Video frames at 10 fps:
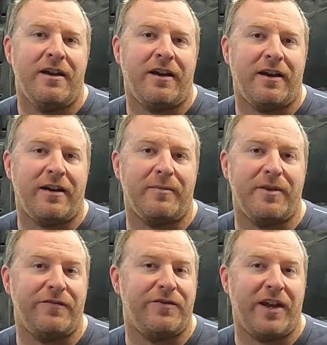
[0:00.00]
And
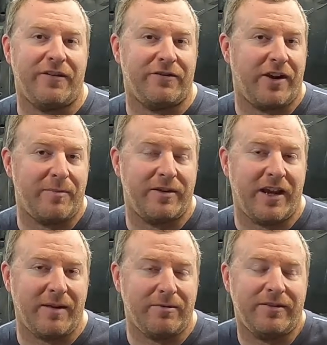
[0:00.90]
if you have crappy
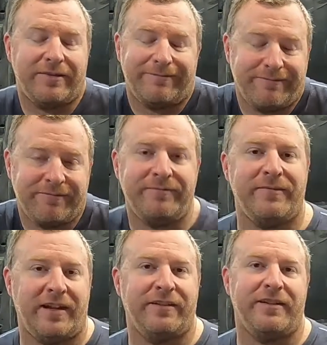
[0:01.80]
cables,
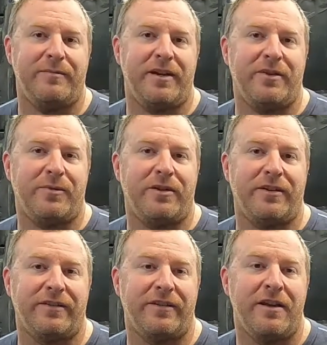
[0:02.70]
that's going to make it
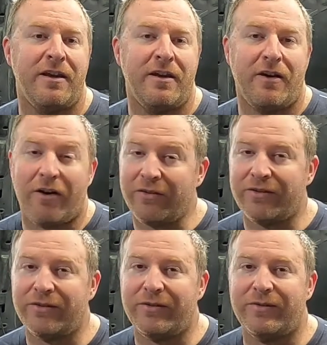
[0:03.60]
worse.
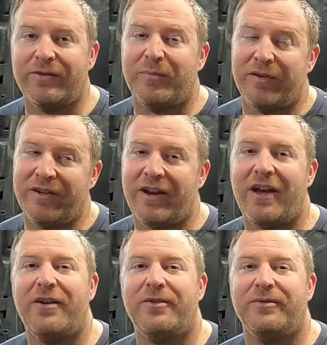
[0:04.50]
Also, depending on
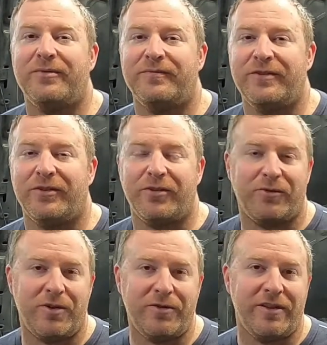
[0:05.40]
how
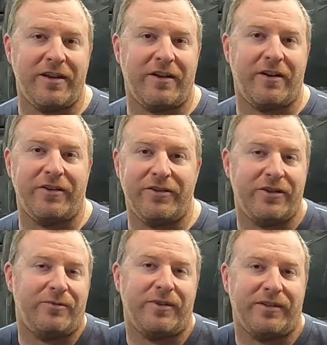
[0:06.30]
corroded they are, you
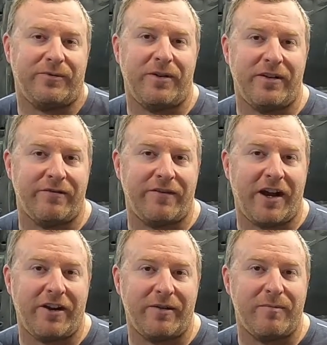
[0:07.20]
could risk running a
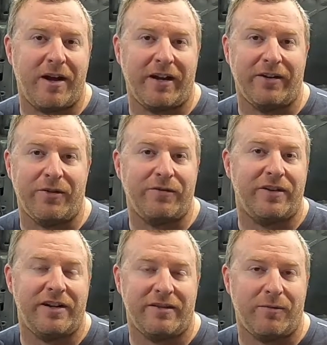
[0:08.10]
fire by
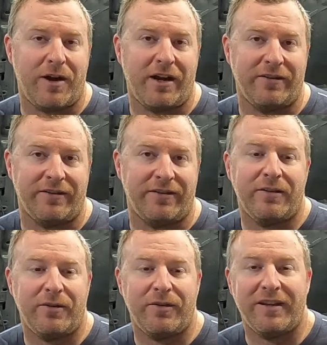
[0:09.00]
overheating the wires. And
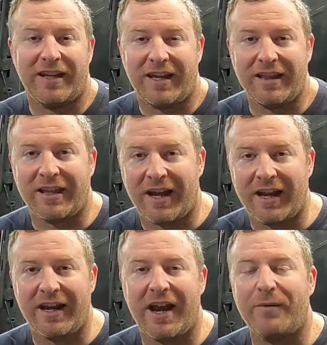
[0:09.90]
so the kit that I
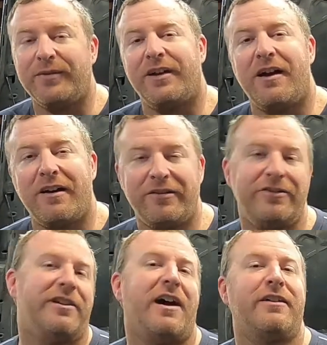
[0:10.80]
got was
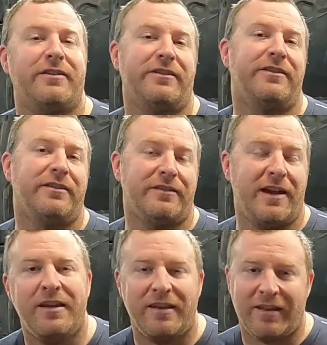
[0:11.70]
$100.
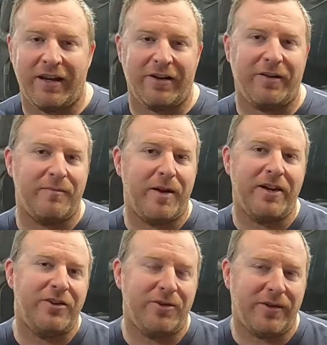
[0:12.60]
They are made
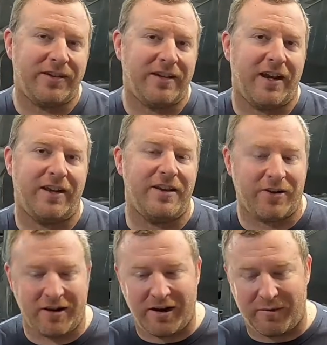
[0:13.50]
in the USA. They're
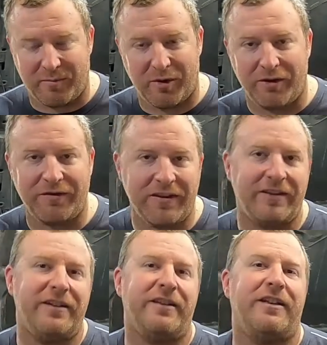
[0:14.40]
cut
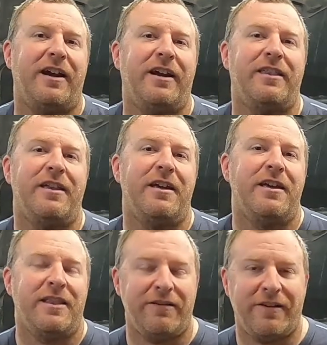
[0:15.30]
perfectly to length.
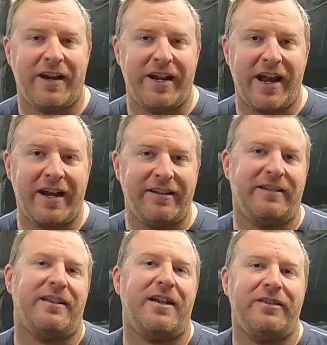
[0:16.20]
They've got nice,
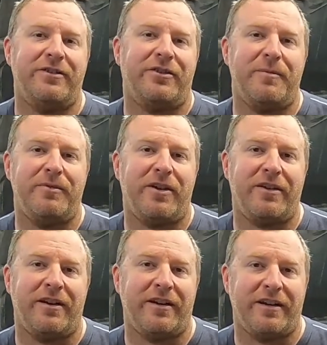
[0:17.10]
solid, crimped
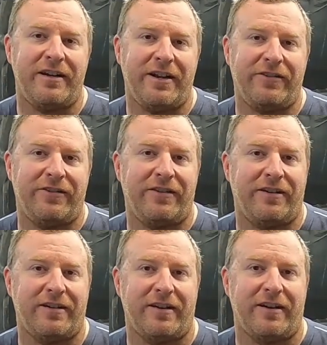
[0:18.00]
on connections on
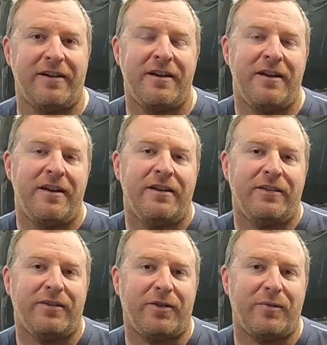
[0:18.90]
the end.
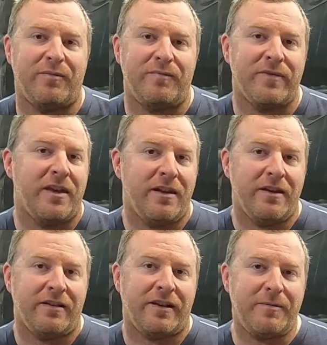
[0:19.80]
So
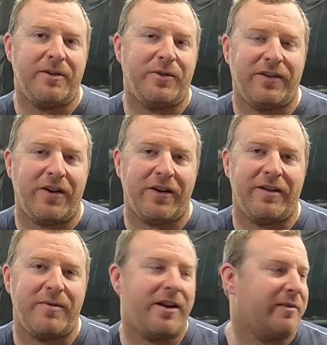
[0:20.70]
let me quit talking
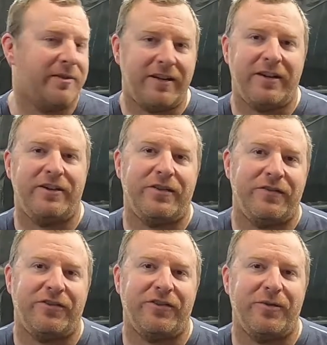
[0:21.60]
about it. Let me take you over
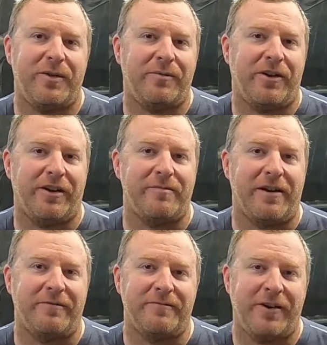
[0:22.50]
and show you what I'm talking about.